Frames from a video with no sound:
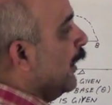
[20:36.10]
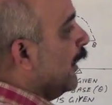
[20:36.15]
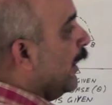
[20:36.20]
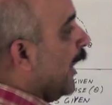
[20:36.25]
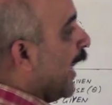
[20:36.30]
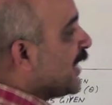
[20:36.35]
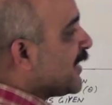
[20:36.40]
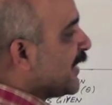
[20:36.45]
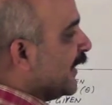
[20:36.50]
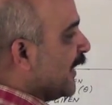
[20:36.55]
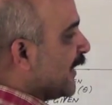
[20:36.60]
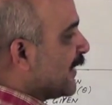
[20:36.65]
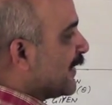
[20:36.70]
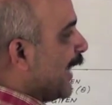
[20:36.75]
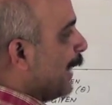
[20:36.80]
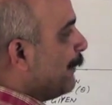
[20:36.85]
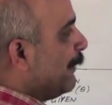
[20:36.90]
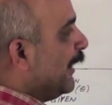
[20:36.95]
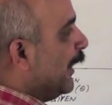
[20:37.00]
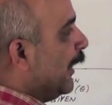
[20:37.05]
Let us see this
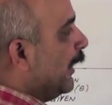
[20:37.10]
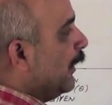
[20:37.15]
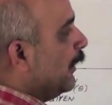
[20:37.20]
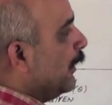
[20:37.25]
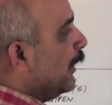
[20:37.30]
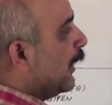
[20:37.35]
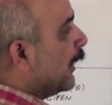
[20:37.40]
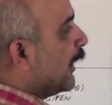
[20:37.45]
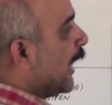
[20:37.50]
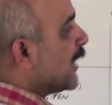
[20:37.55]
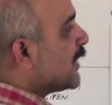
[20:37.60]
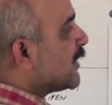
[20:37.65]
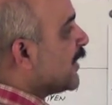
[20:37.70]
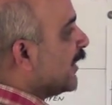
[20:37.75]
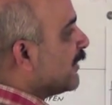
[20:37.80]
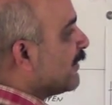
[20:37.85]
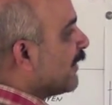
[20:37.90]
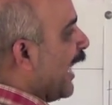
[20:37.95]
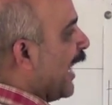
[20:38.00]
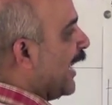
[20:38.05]
sum here.
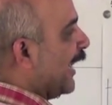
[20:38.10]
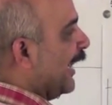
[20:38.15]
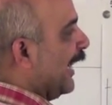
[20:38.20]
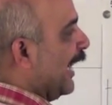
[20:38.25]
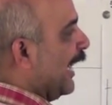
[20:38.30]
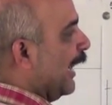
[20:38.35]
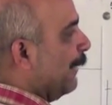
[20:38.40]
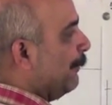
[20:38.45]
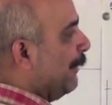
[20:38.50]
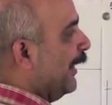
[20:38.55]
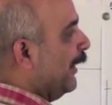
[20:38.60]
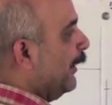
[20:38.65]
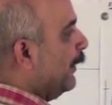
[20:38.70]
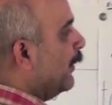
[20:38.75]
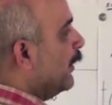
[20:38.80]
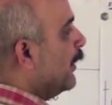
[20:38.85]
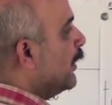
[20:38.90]
Construct triangle LMN